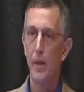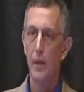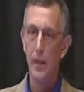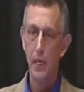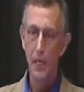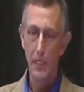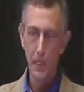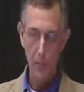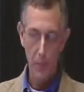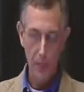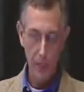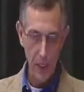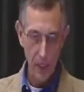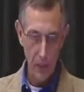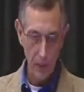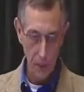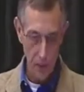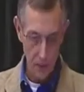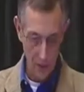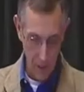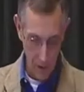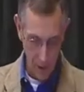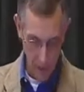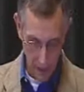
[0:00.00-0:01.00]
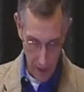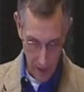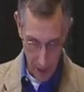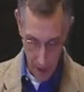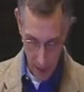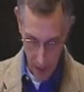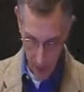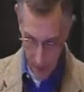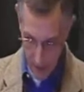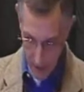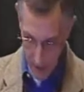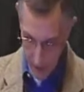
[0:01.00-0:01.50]
that's basically
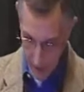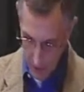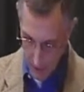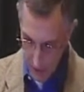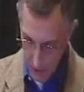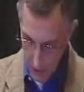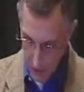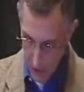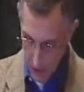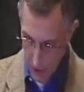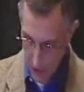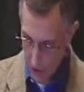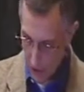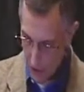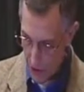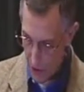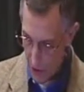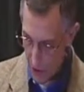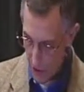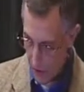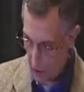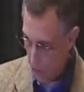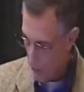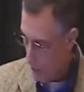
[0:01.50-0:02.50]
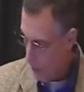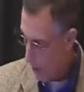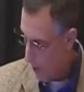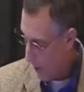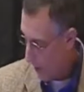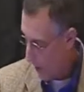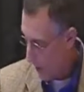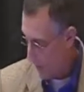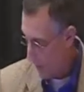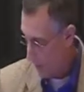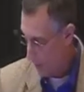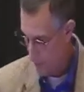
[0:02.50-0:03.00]
leads us
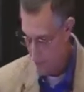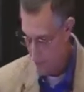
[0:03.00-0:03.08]
to